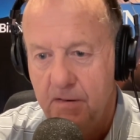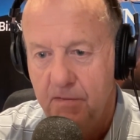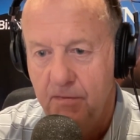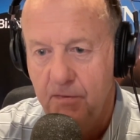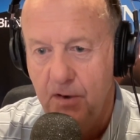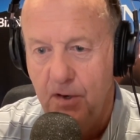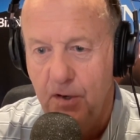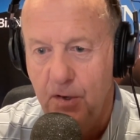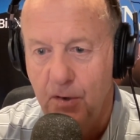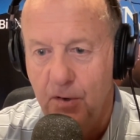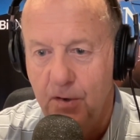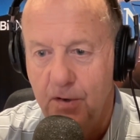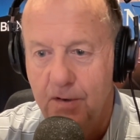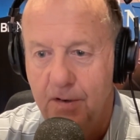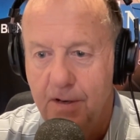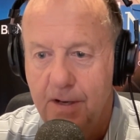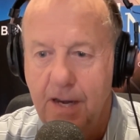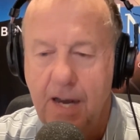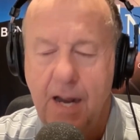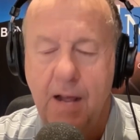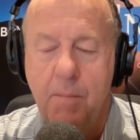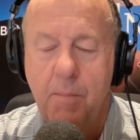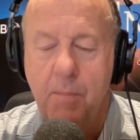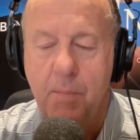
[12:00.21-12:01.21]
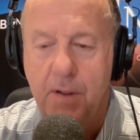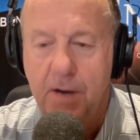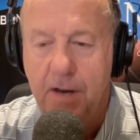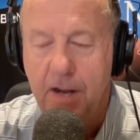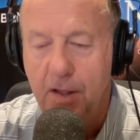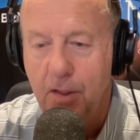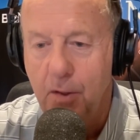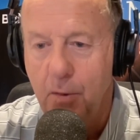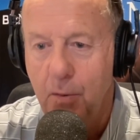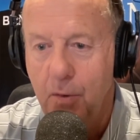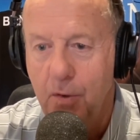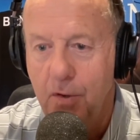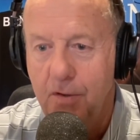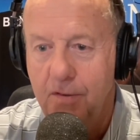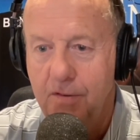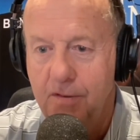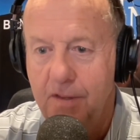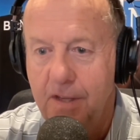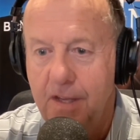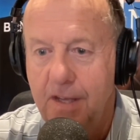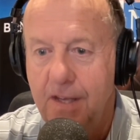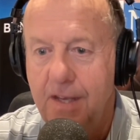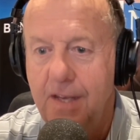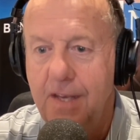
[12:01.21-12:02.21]
Viljoen club. In other words,
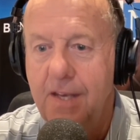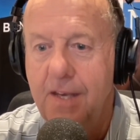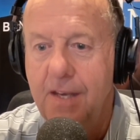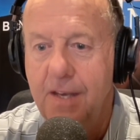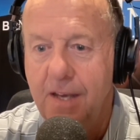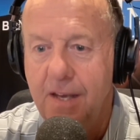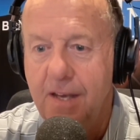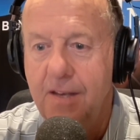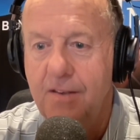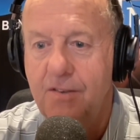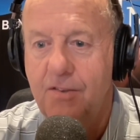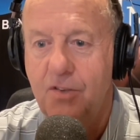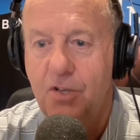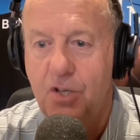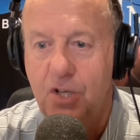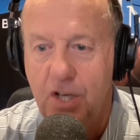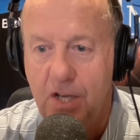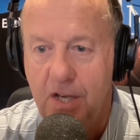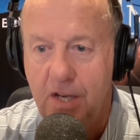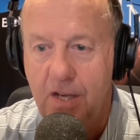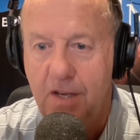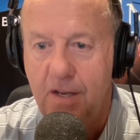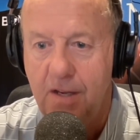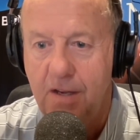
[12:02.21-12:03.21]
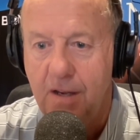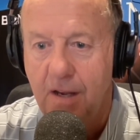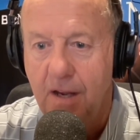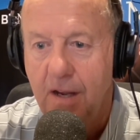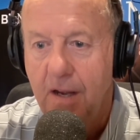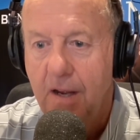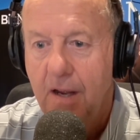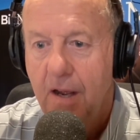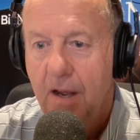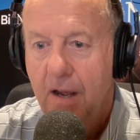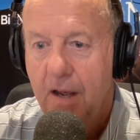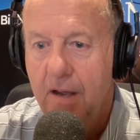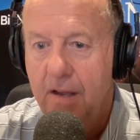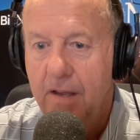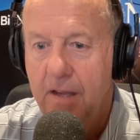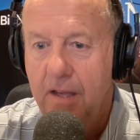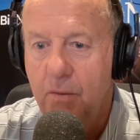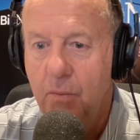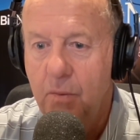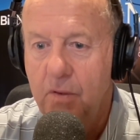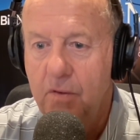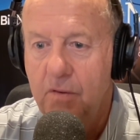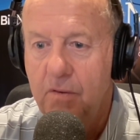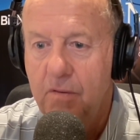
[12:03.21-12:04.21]
the yeah, E S G. Yeah. Uh, he
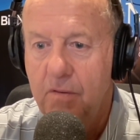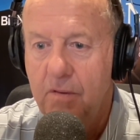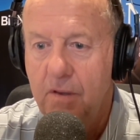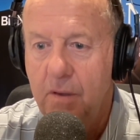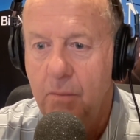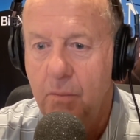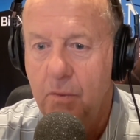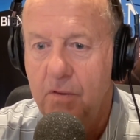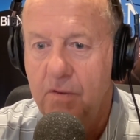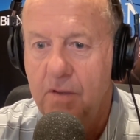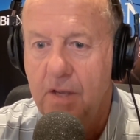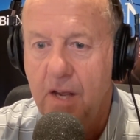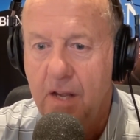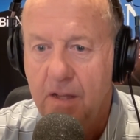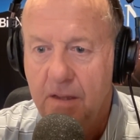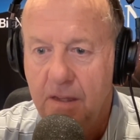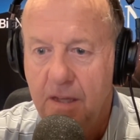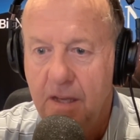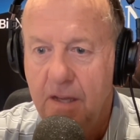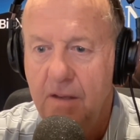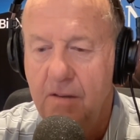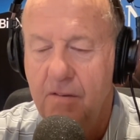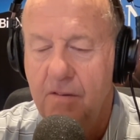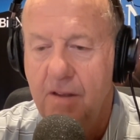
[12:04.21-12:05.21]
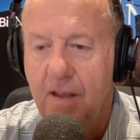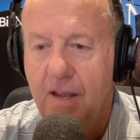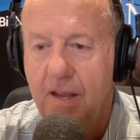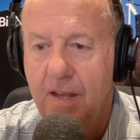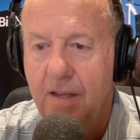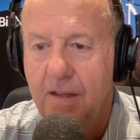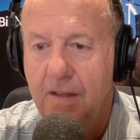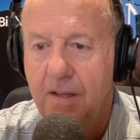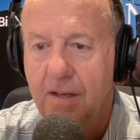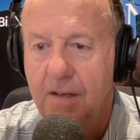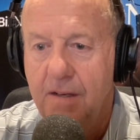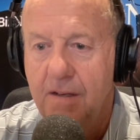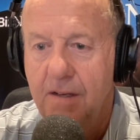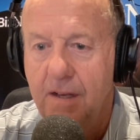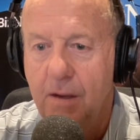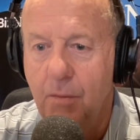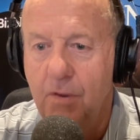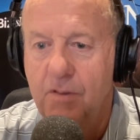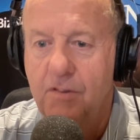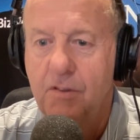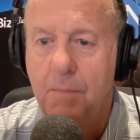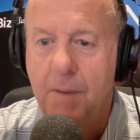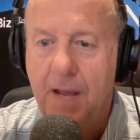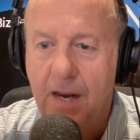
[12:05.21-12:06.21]
was he was out yeah, there saying yeah. that he
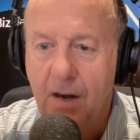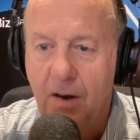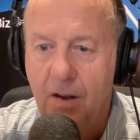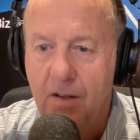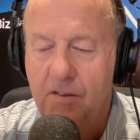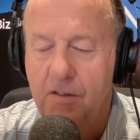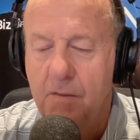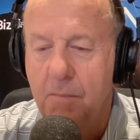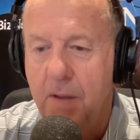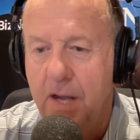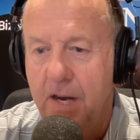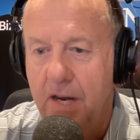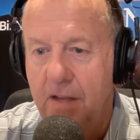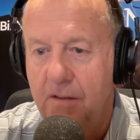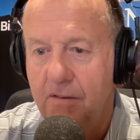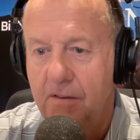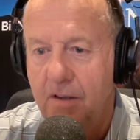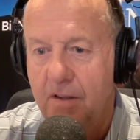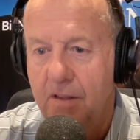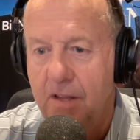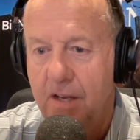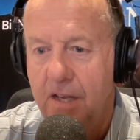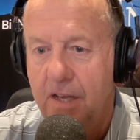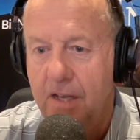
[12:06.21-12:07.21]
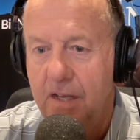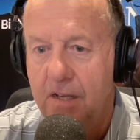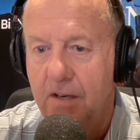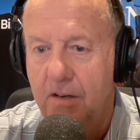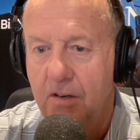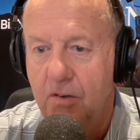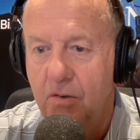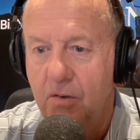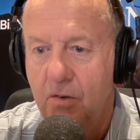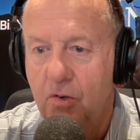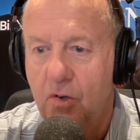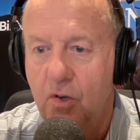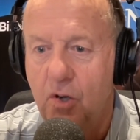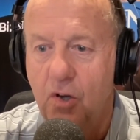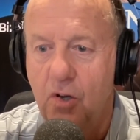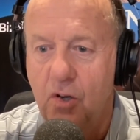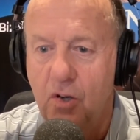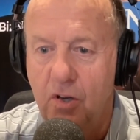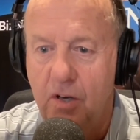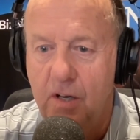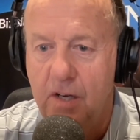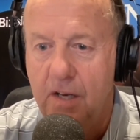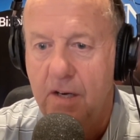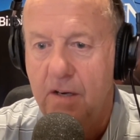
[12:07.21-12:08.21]
wants to make lots of money so that he can do
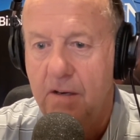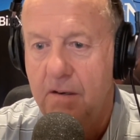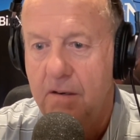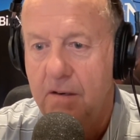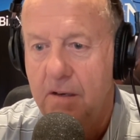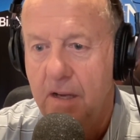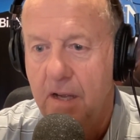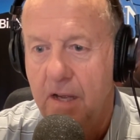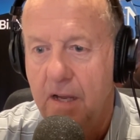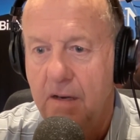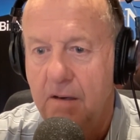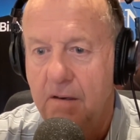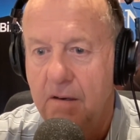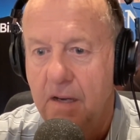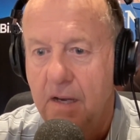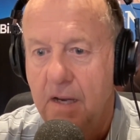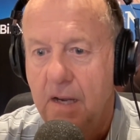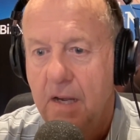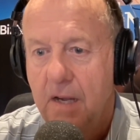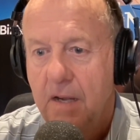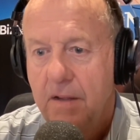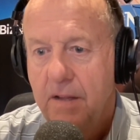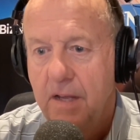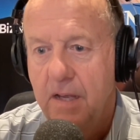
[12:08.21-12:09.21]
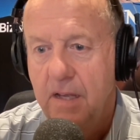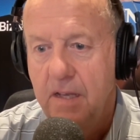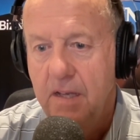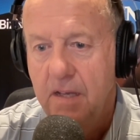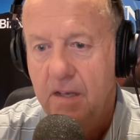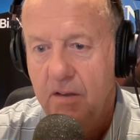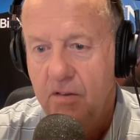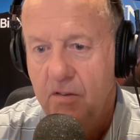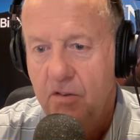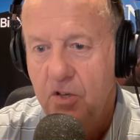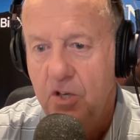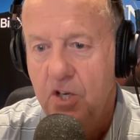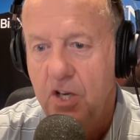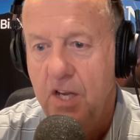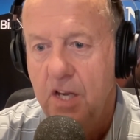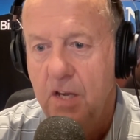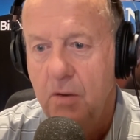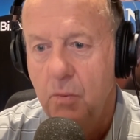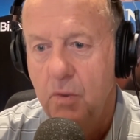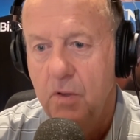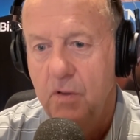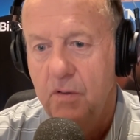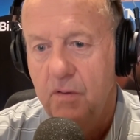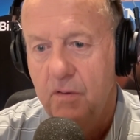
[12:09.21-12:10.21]
good, and and yeah, uh, E S G yeah.
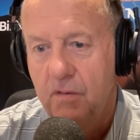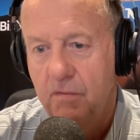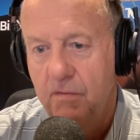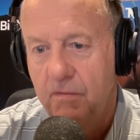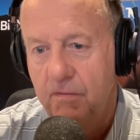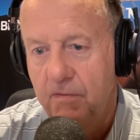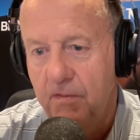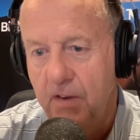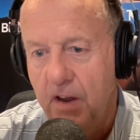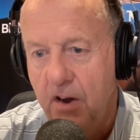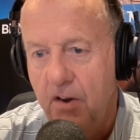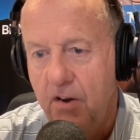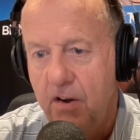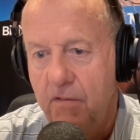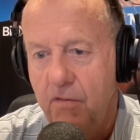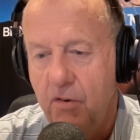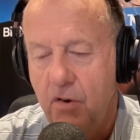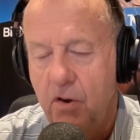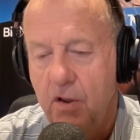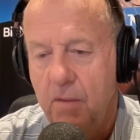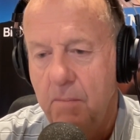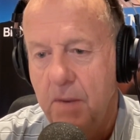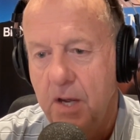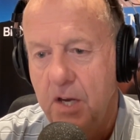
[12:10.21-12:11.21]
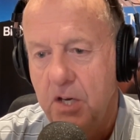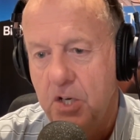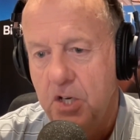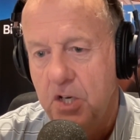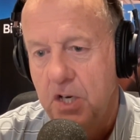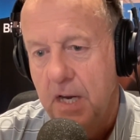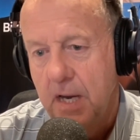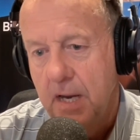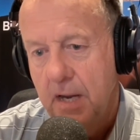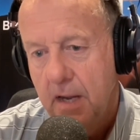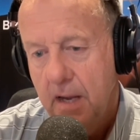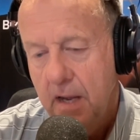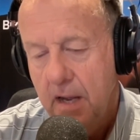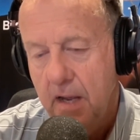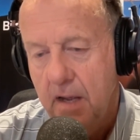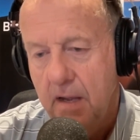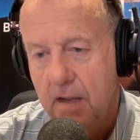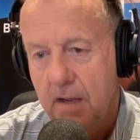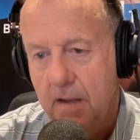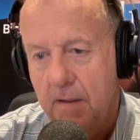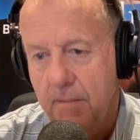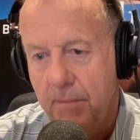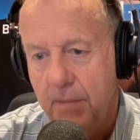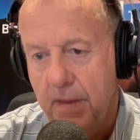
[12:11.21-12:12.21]
was very, very much uh,
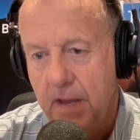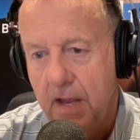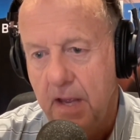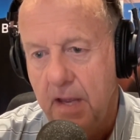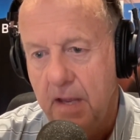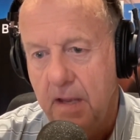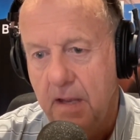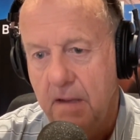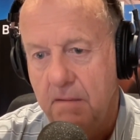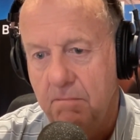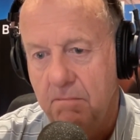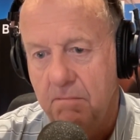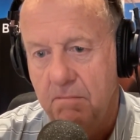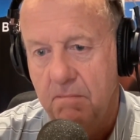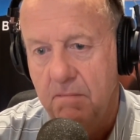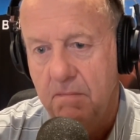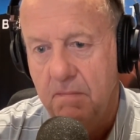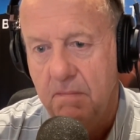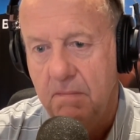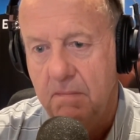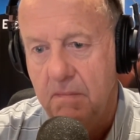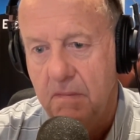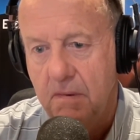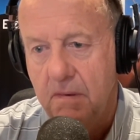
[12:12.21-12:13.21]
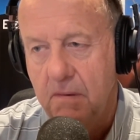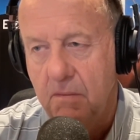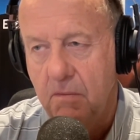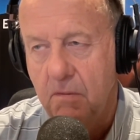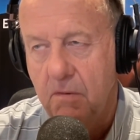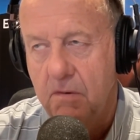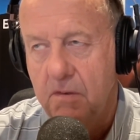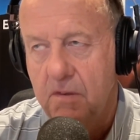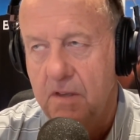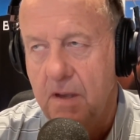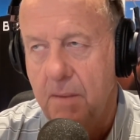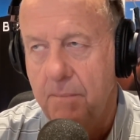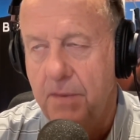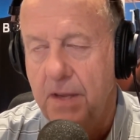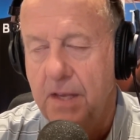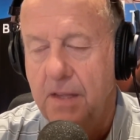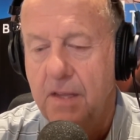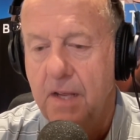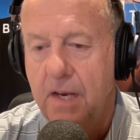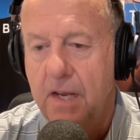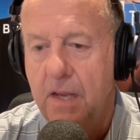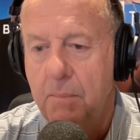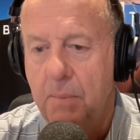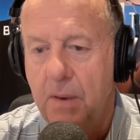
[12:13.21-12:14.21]
a, yeah. a, a, something
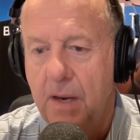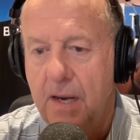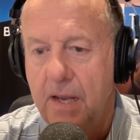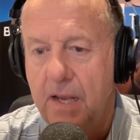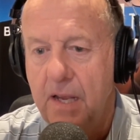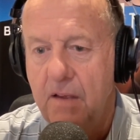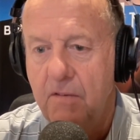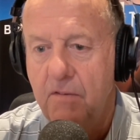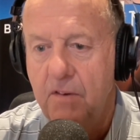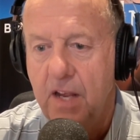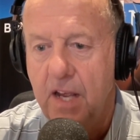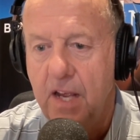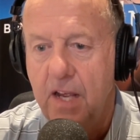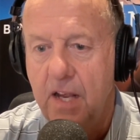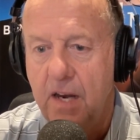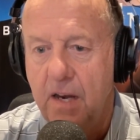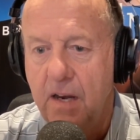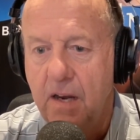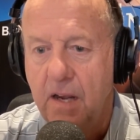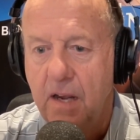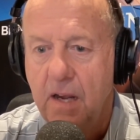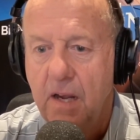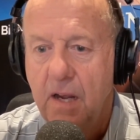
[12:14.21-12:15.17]
that he believed in.